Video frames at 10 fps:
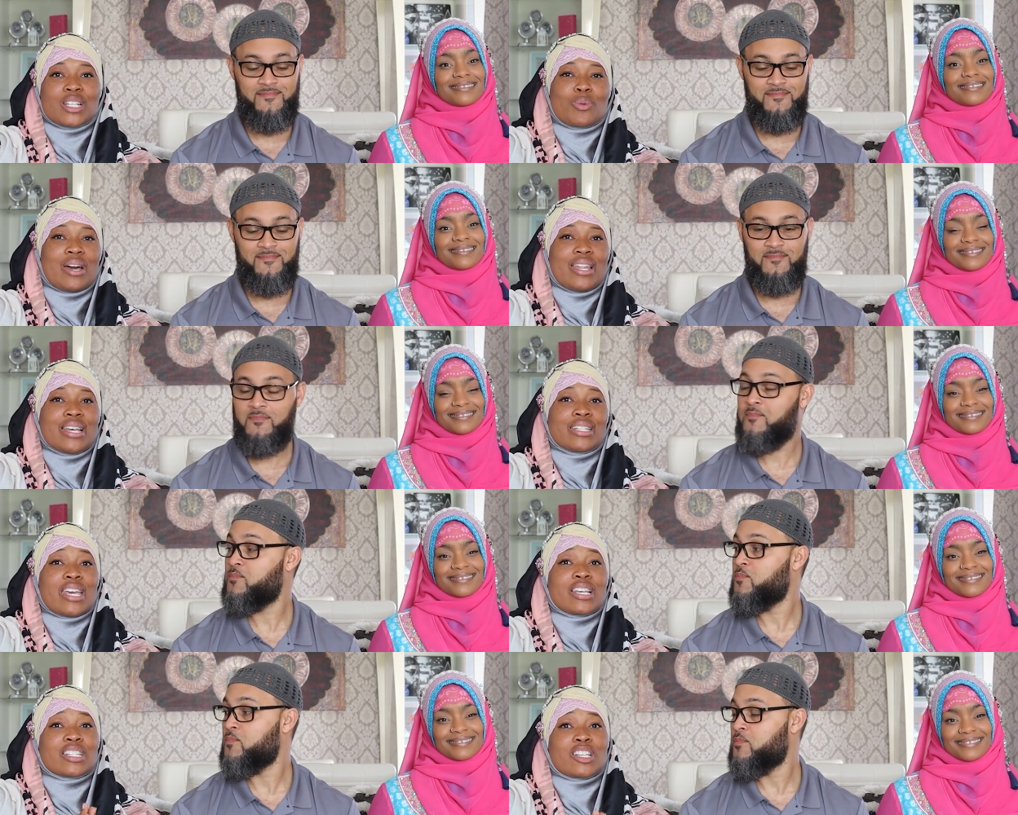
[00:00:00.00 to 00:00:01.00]
Speaker 1: as well as
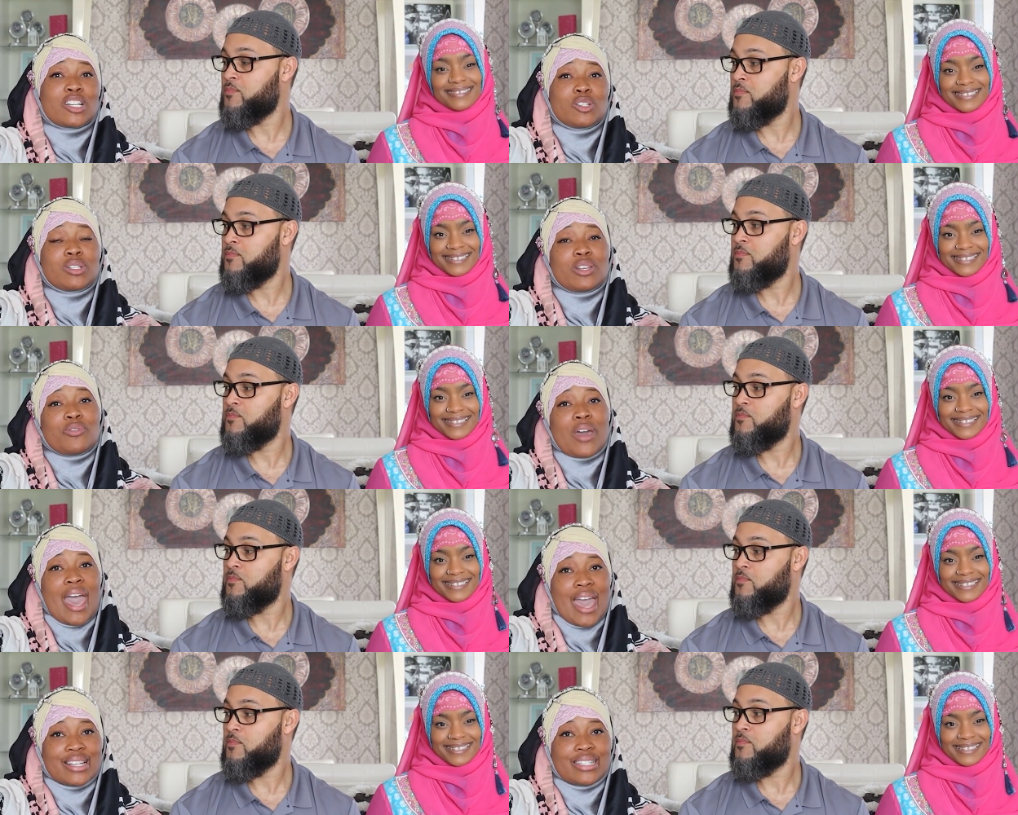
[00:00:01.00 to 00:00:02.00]
exclusive
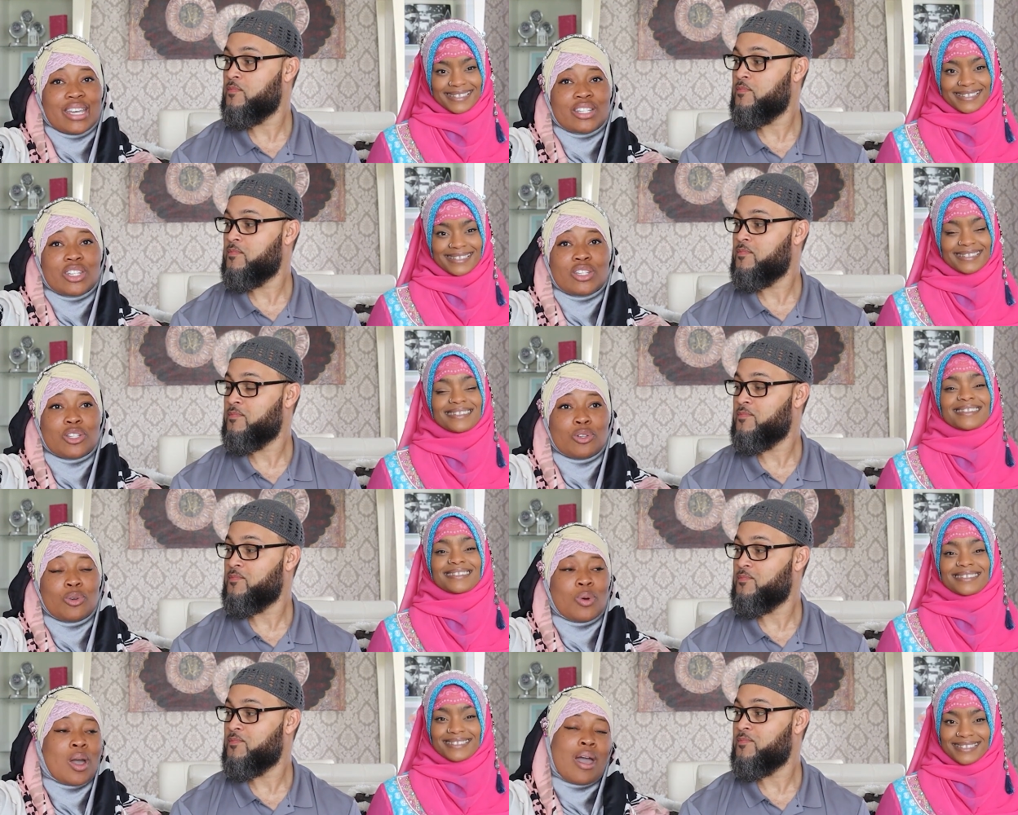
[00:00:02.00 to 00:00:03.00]
access
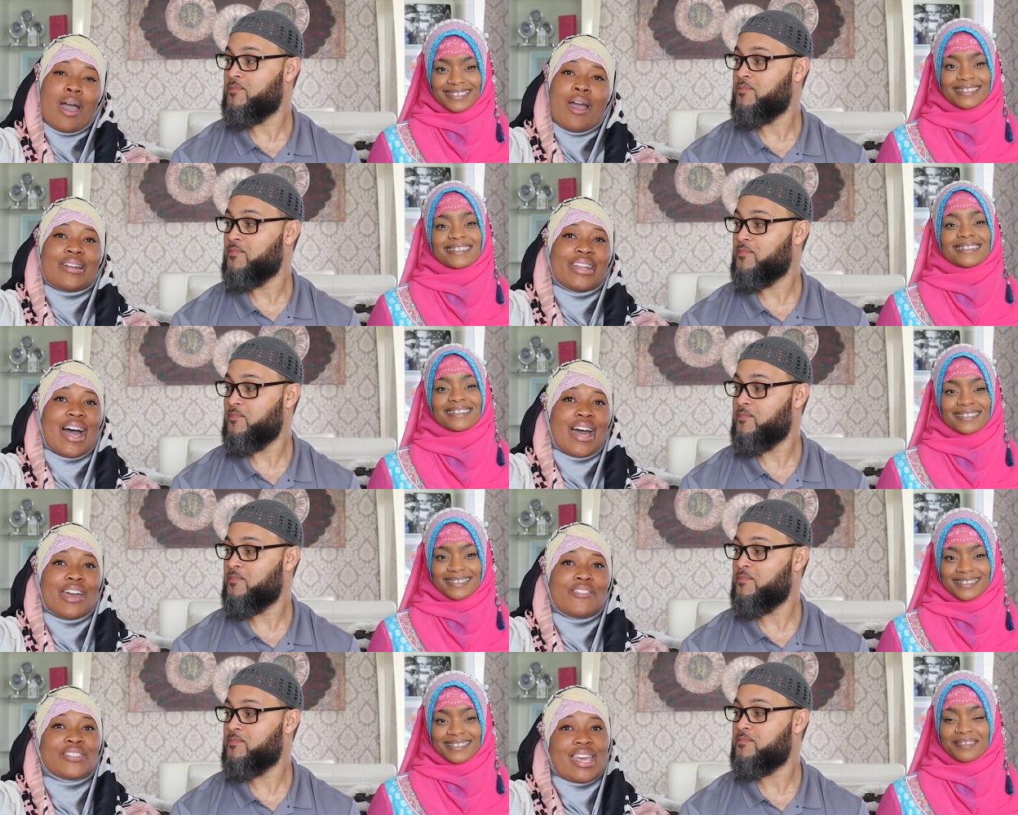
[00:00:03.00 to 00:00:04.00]
to our
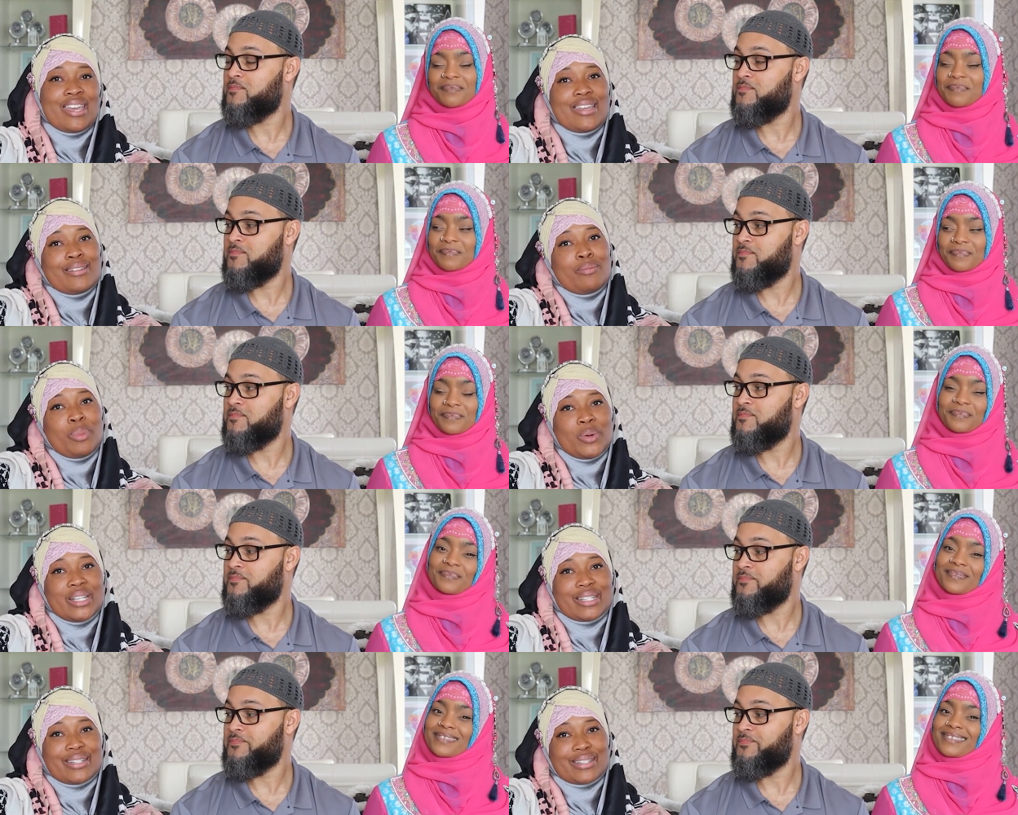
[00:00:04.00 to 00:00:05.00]
lives and
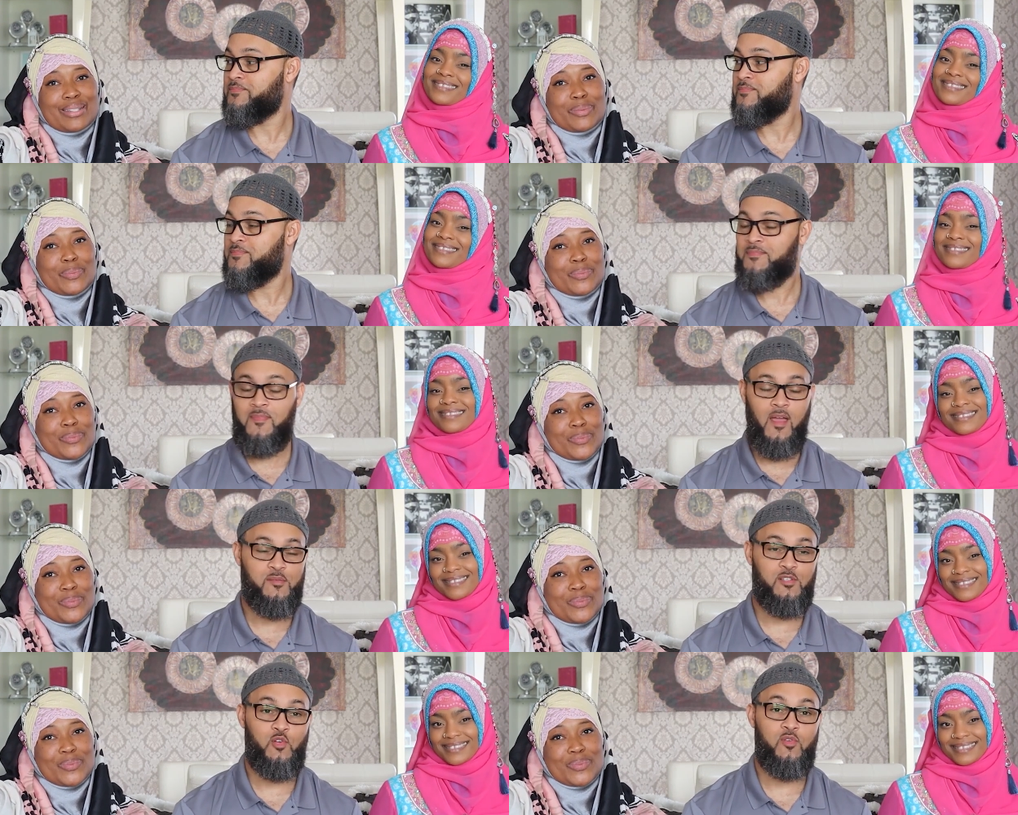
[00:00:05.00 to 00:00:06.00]
bonuses.
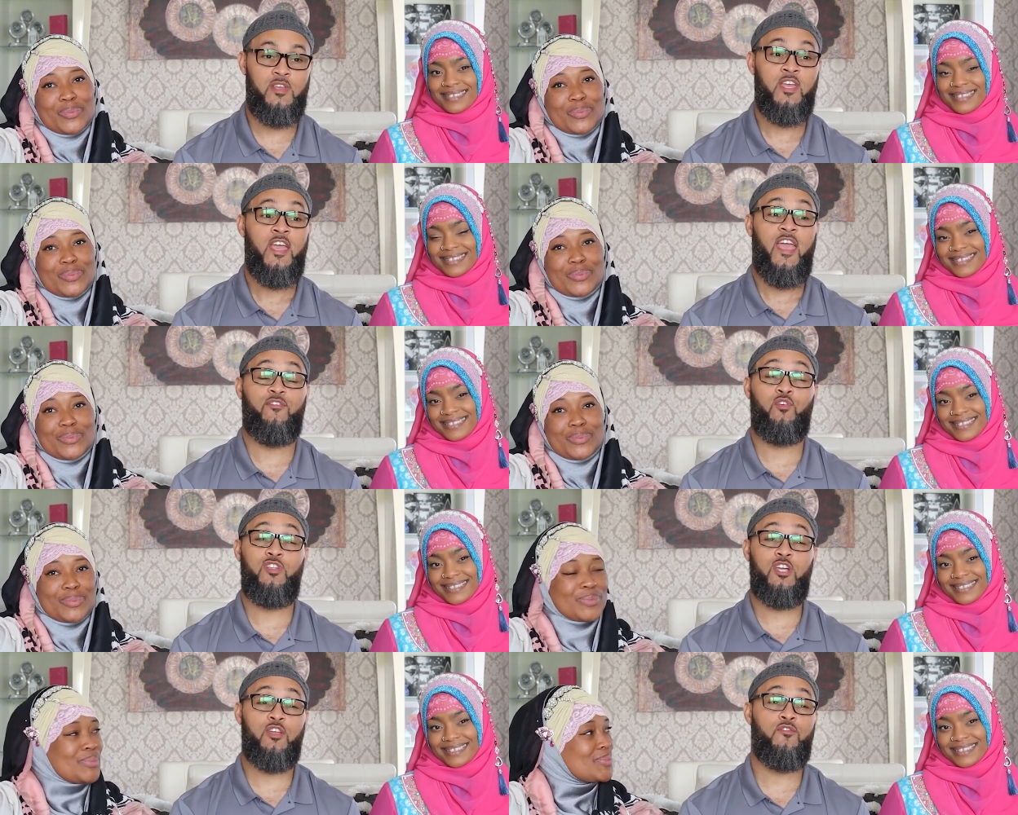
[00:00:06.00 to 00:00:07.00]
Speaker 2: Absolutely. If you're
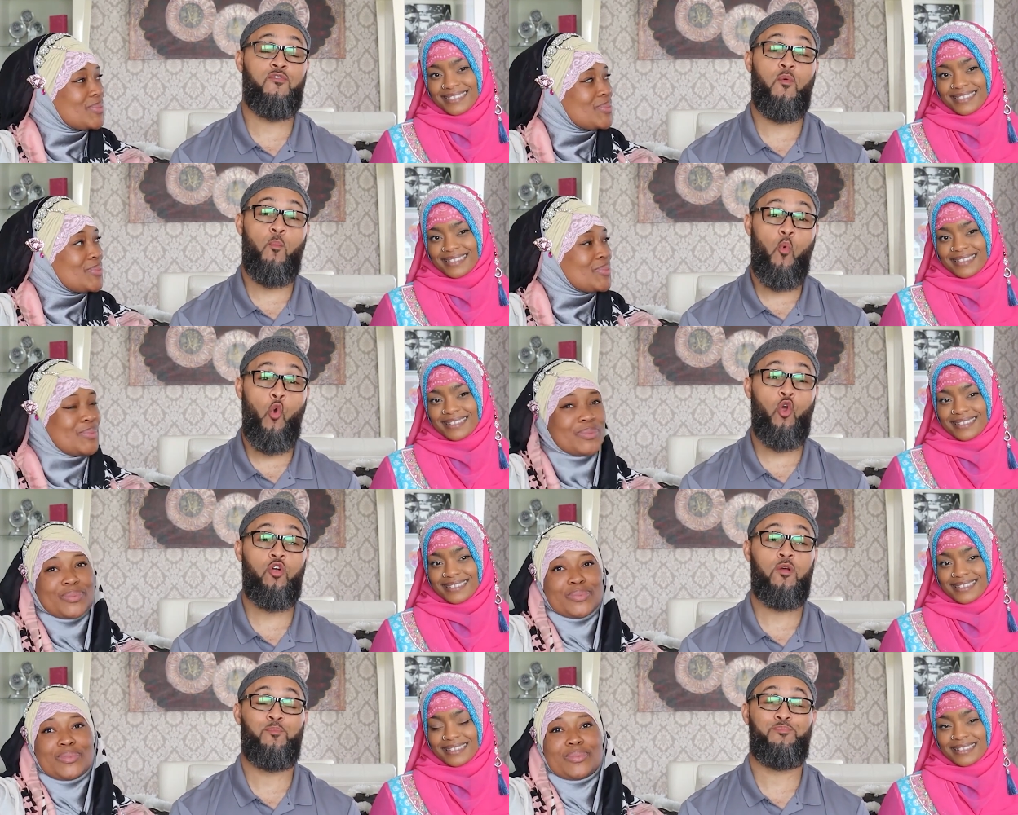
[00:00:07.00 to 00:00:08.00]
looking for
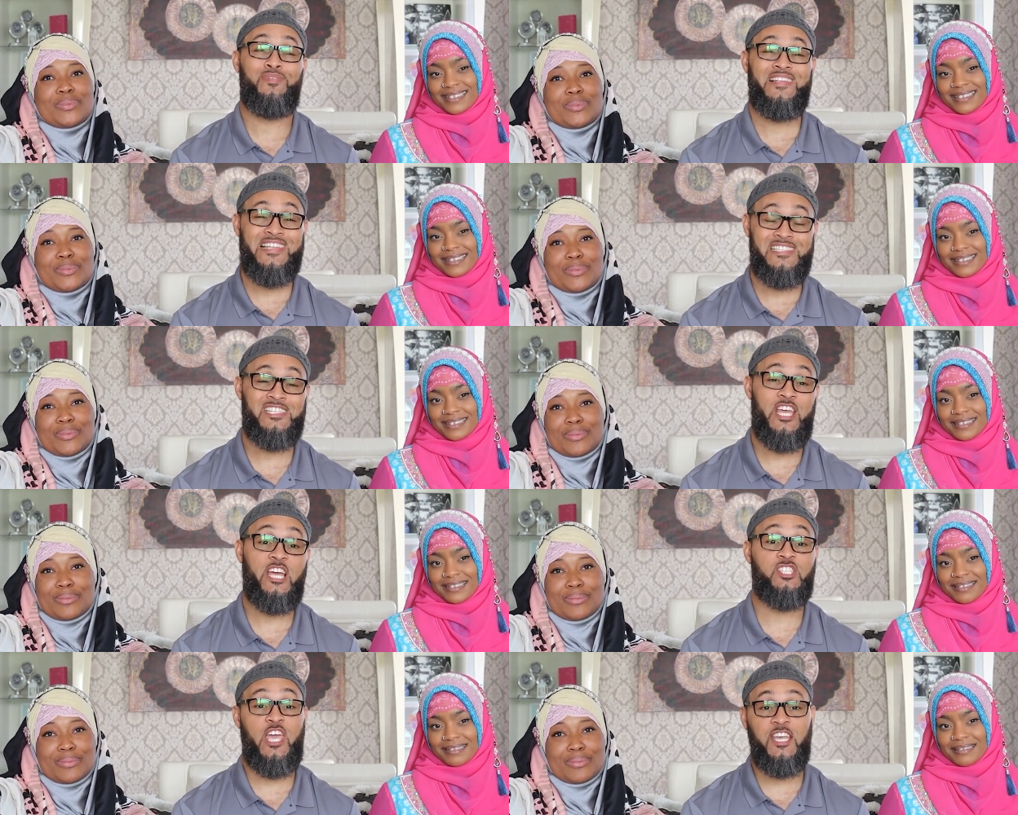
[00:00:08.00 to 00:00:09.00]
more polygyny
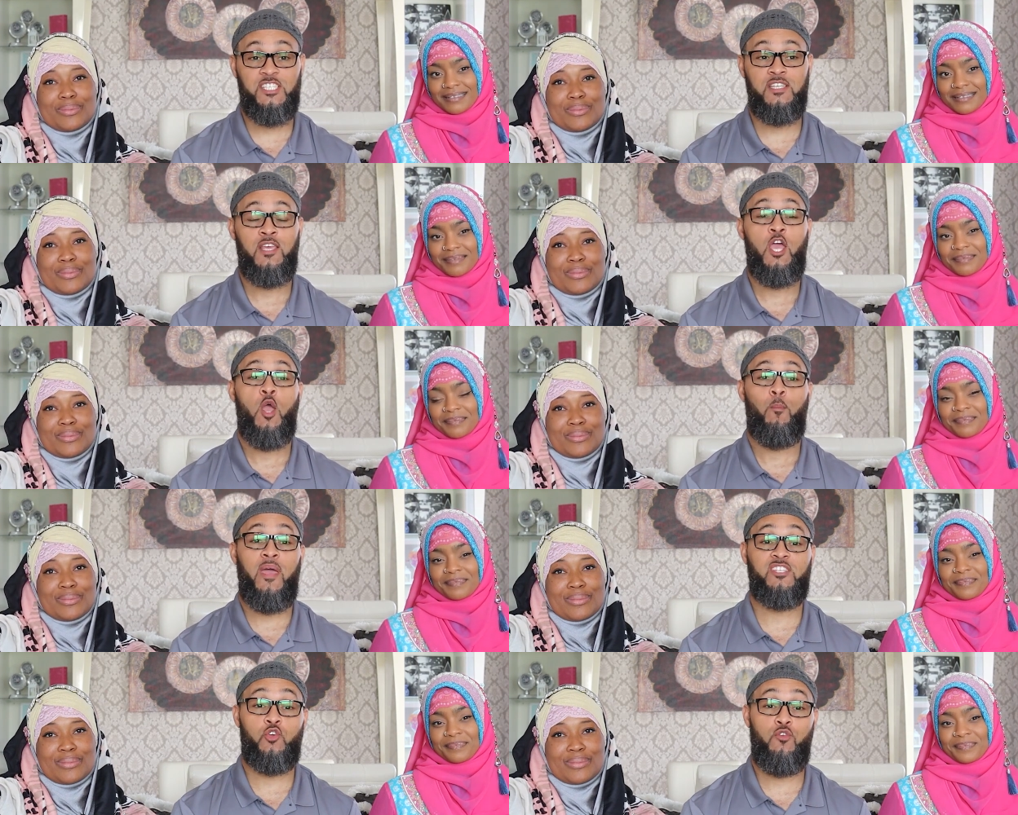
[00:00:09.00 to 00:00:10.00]
education,
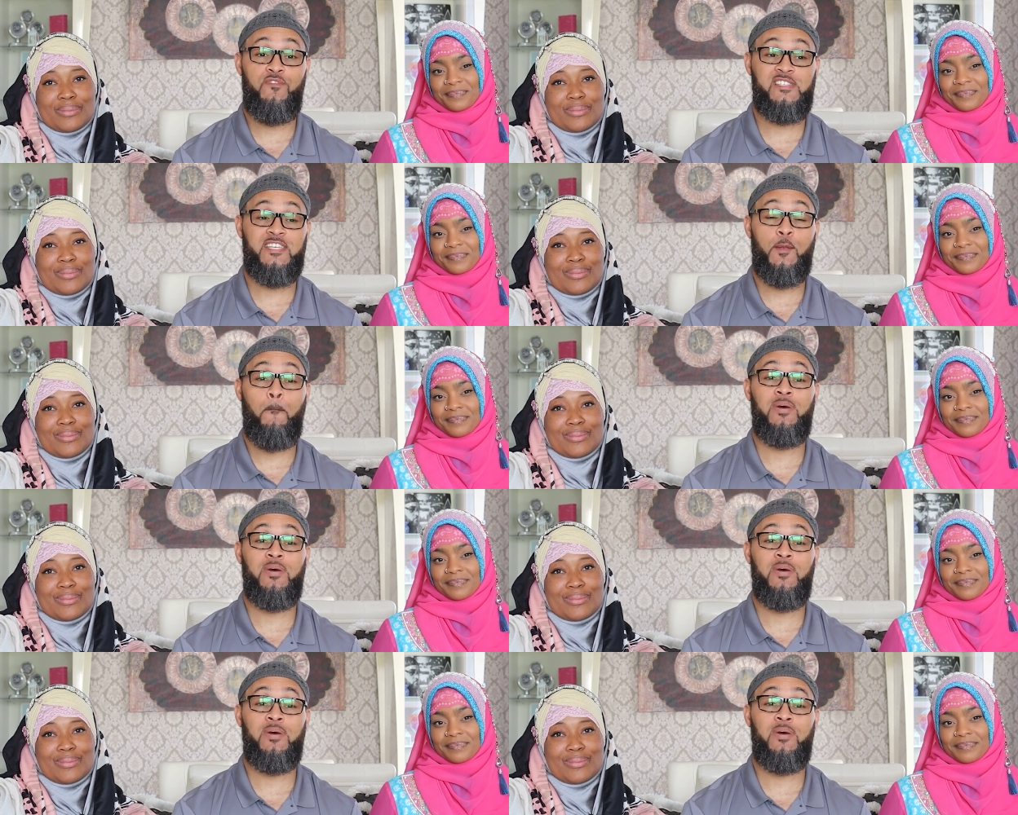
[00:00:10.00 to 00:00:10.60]
make sure you visit